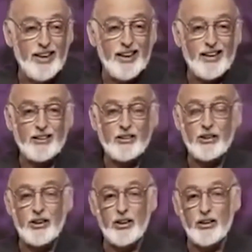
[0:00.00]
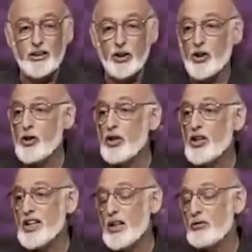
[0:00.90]
And uh, it's our
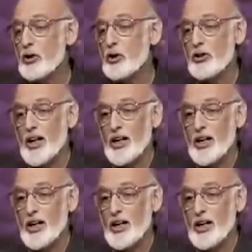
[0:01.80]
30th anniversary,